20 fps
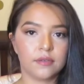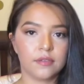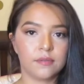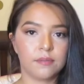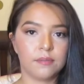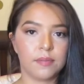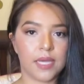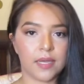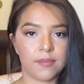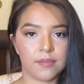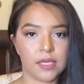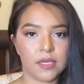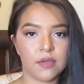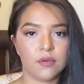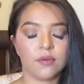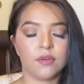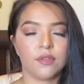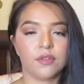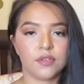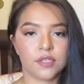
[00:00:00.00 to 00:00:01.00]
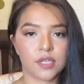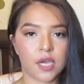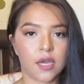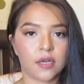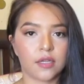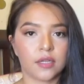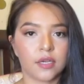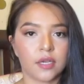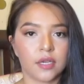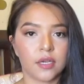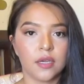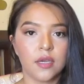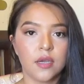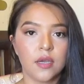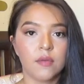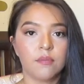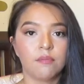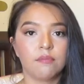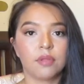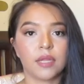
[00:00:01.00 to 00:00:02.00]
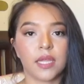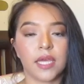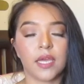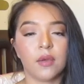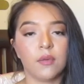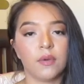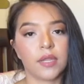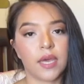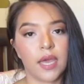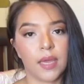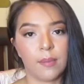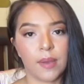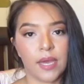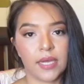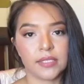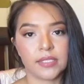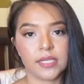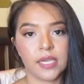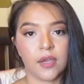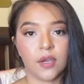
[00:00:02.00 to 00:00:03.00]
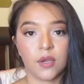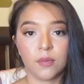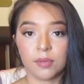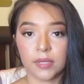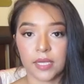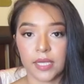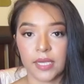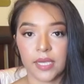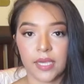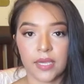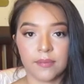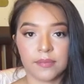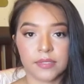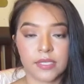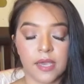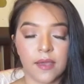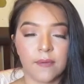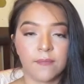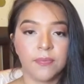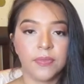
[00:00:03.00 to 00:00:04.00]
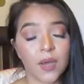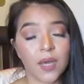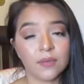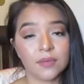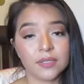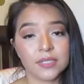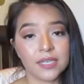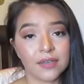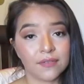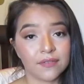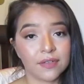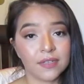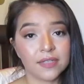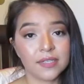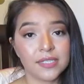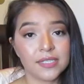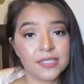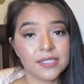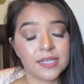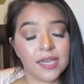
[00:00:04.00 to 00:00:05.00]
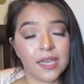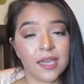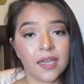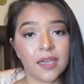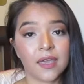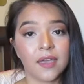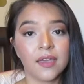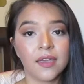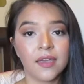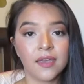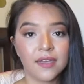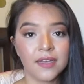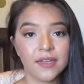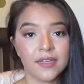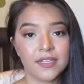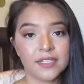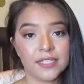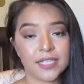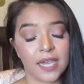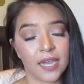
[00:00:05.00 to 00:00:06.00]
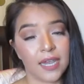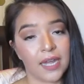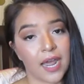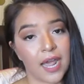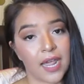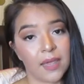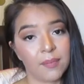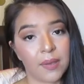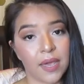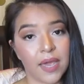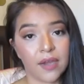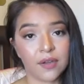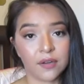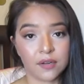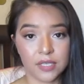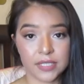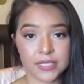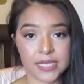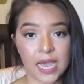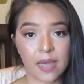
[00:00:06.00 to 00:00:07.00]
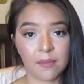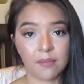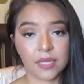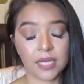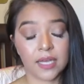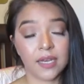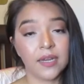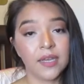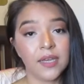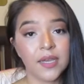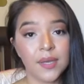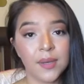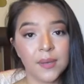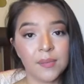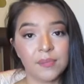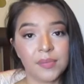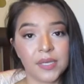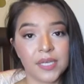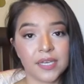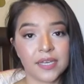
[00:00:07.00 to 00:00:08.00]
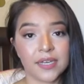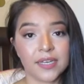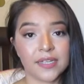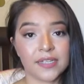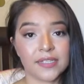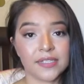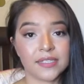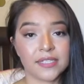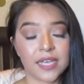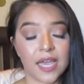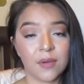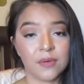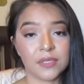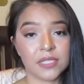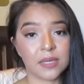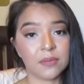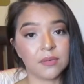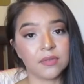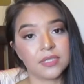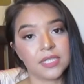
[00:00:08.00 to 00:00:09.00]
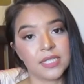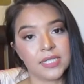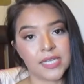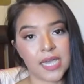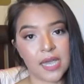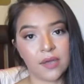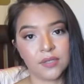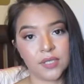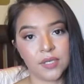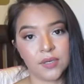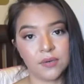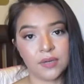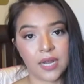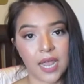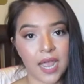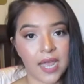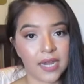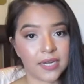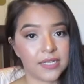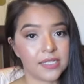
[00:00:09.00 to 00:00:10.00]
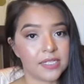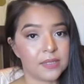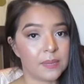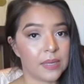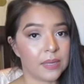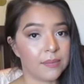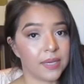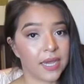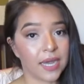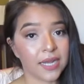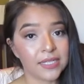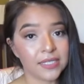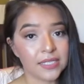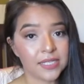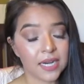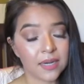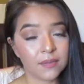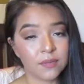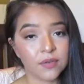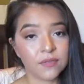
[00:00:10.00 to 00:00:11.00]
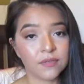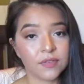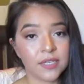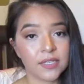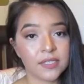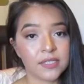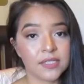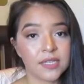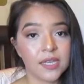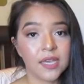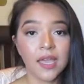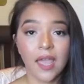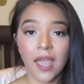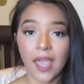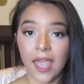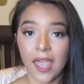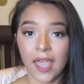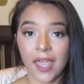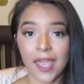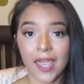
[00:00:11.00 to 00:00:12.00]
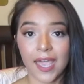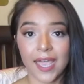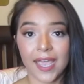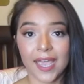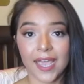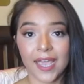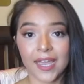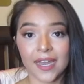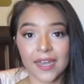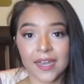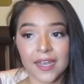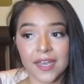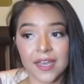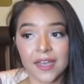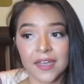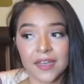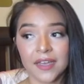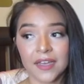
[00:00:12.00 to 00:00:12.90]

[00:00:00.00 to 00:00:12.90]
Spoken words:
baby or their toddler playing with iPads yet or playing games yet. I will definitely say take an iPad or a tablet, because I was able to download Addie's Baby Einstein movies, and